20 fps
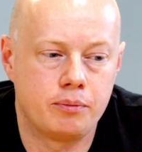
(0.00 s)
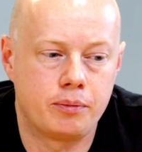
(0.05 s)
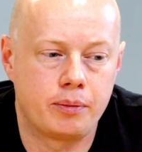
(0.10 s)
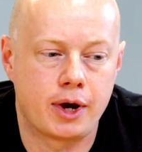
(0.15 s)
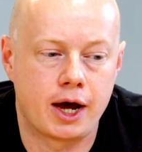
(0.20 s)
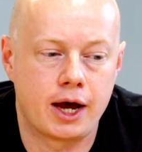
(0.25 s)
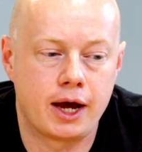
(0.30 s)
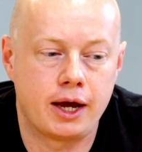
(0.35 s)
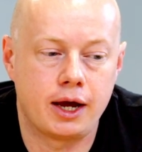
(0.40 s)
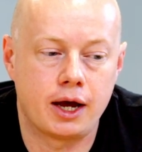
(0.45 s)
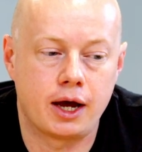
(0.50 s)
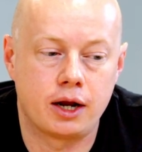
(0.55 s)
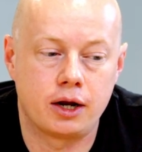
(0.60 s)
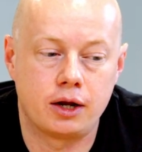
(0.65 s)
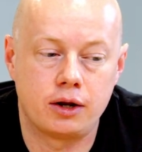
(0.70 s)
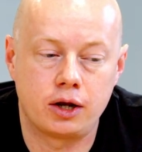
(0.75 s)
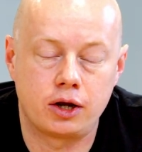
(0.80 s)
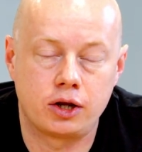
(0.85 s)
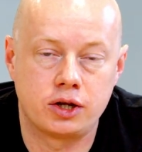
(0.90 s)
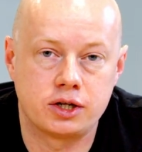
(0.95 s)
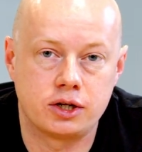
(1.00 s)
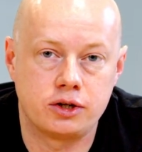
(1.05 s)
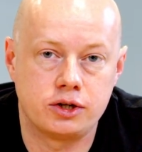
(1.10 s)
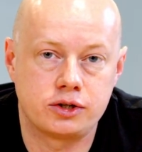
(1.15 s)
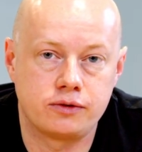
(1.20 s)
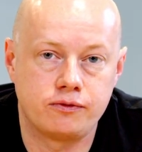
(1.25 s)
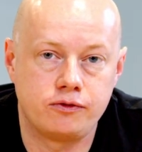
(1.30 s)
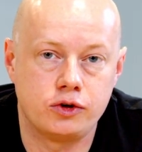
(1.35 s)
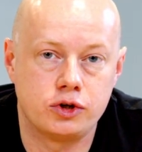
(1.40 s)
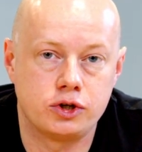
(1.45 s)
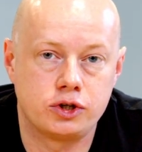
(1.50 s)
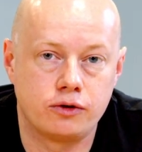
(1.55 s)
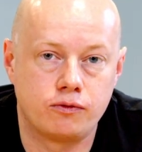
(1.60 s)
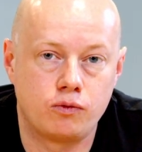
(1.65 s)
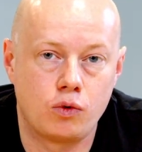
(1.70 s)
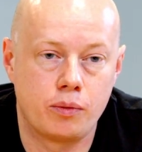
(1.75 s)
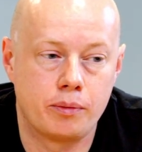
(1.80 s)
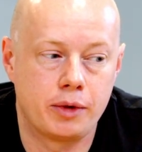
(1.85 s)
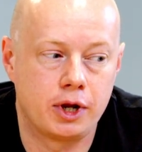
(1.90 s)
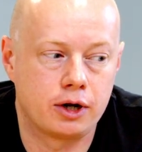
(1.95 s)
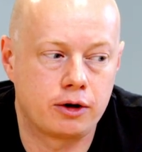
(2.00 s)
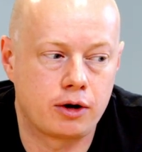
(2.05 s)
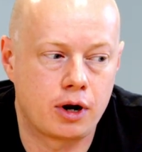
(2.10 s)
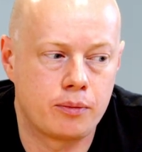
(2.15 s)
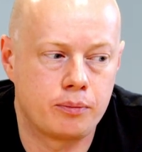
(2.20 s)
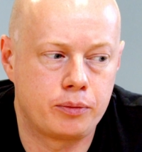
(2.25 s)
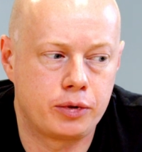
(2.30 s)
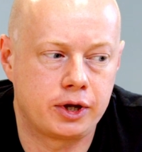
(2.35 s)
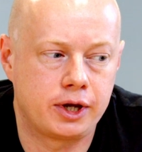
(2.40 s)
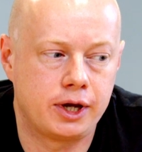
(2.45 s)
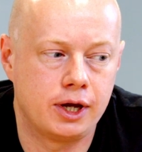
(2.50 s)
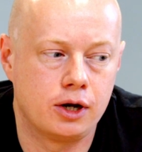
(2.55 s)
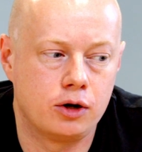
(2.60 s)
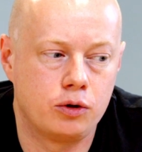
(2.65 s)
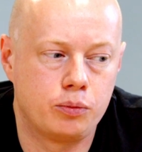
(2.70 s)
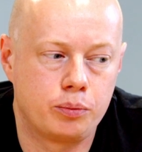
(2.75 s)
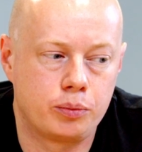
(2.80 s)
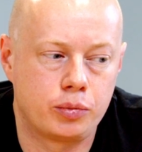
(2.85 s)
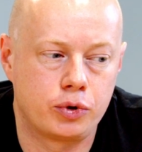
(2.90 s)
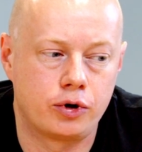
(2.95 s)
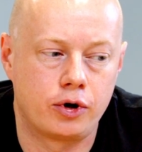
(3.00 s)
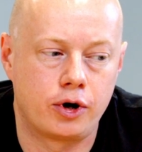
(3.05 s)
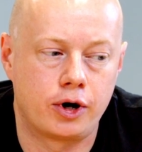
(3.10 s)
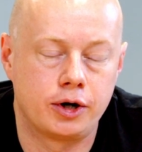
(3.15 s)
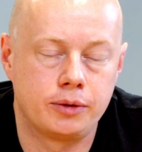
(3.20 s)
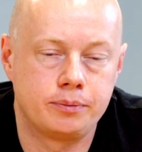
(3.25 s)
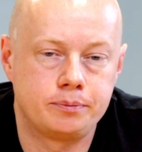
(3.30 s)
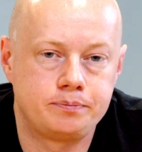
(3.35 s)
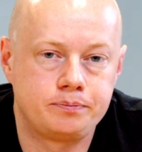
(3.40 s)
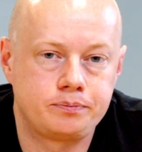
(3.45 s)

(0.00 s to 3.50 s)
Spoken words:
by a continuous infusion of 1 milligram per kilo per hour.